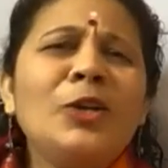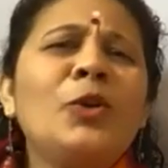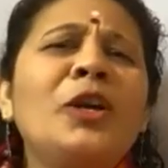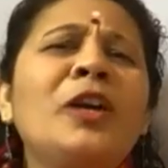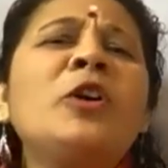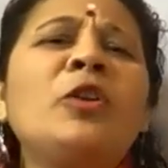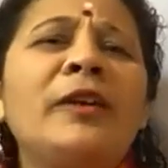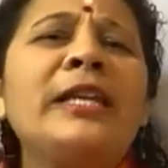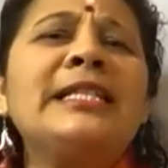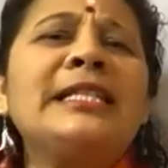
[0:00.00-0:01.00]
To give you a
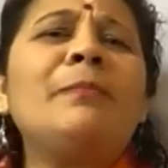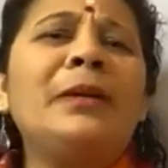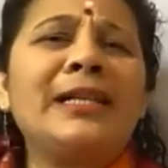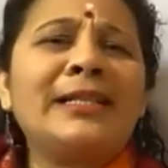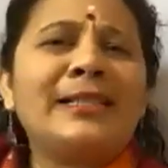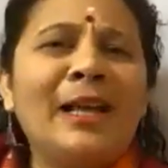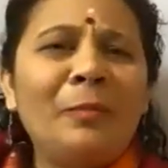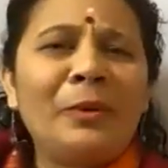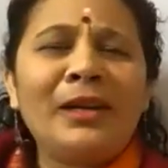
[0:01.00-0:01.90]
very simple example,